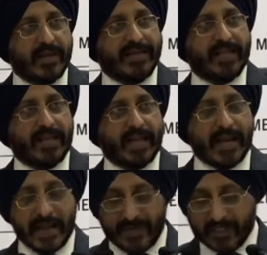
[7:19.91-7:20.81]
that they can
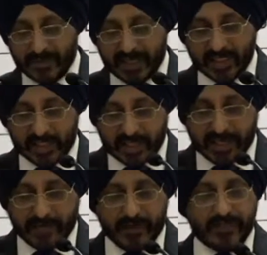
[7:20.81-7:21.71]
have experiential
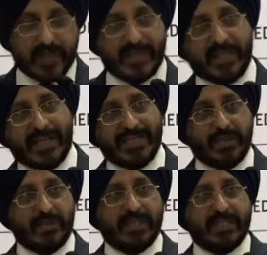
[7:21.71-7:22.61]
learning from them, and their
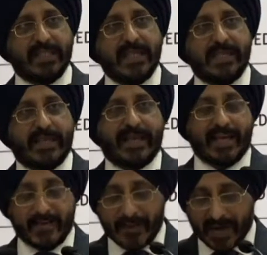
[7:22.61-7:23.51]
students, they
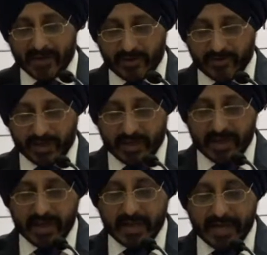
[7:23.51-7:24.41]
can be part of
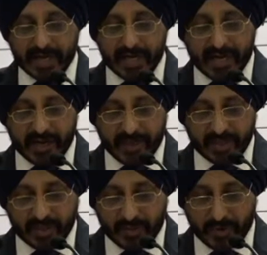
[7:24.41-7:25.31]
the India
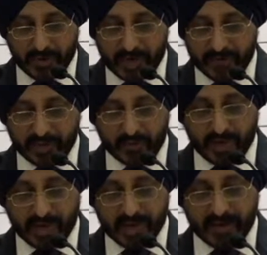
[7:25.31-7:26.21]
Immersion program which
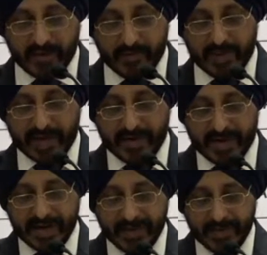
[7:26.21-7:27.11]
we are
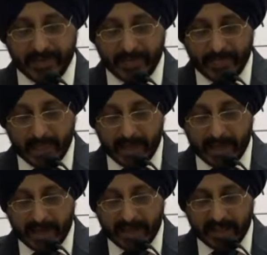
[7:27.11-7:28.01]
running.
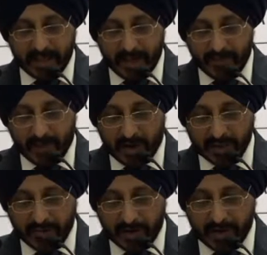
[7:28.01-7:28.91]
Another
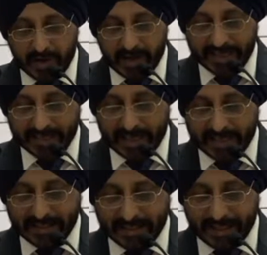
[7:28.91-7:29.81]
applause for
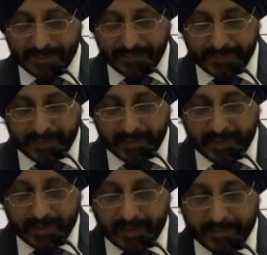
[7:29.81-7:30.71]
Excellency
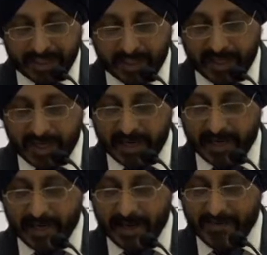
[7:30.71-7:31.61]
Mr.
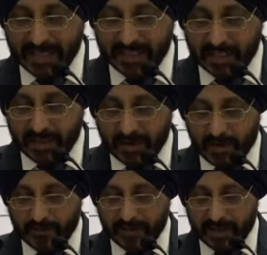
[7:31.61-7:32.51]
Nakal, Ambassador
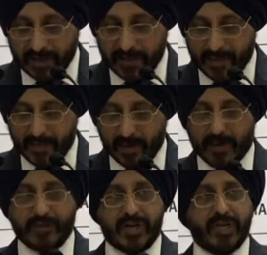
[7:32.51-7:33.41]
of the Republic
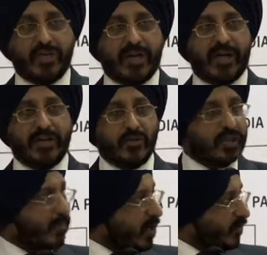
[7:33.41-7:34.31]
of Croatia. A huge
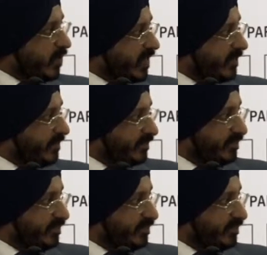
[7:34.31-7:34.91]
applause for them.